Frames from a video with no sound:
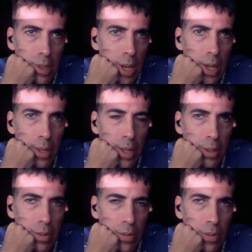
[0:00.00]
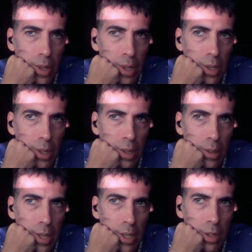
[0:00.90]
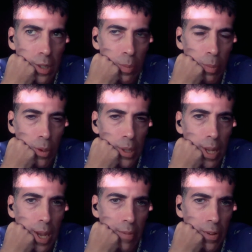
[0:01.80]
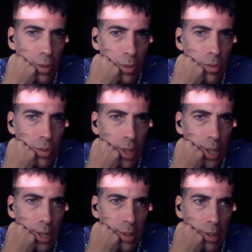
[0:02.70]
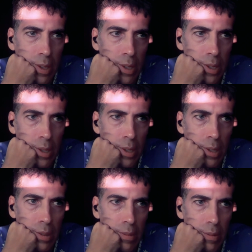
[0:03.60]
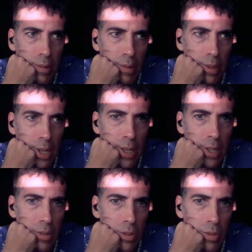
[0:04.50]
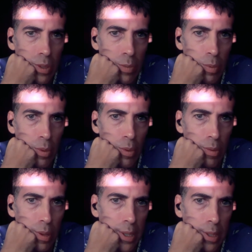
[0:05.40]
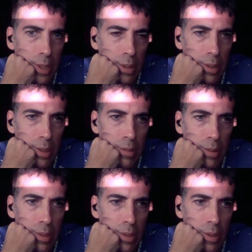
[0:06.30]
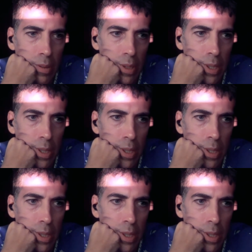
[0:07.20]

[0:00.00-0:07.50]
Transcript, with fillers: yeah, that it's uh, that it's exploring the avenues that uh, that it needs to explore, right? That know,